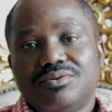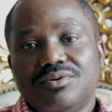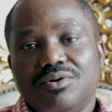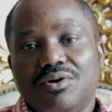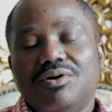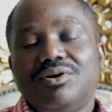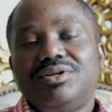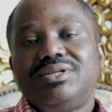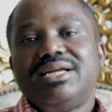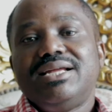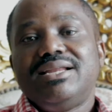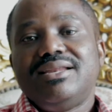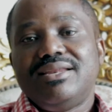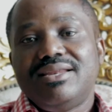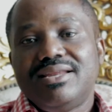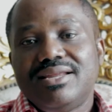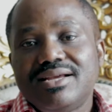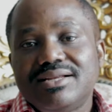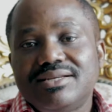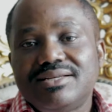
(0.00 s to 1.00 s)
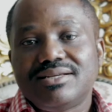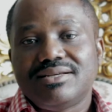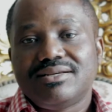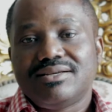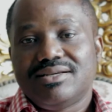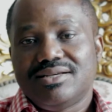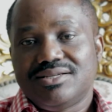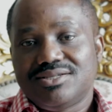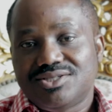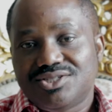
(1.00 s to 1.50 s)
All they need
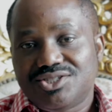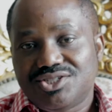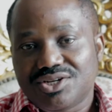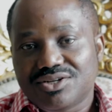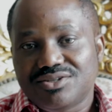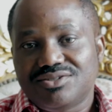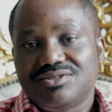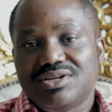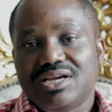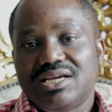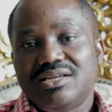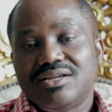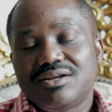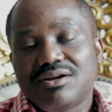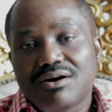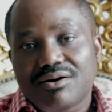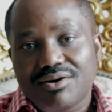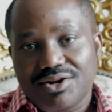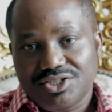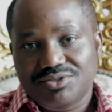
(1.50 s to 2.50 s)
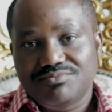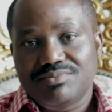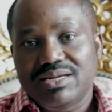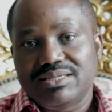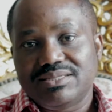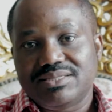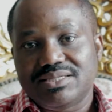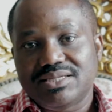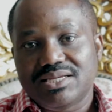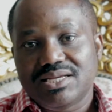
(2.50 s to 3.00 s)
is just
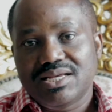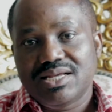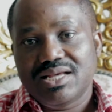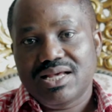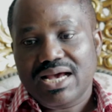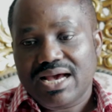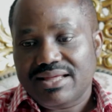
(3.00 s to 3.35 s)
encouragement.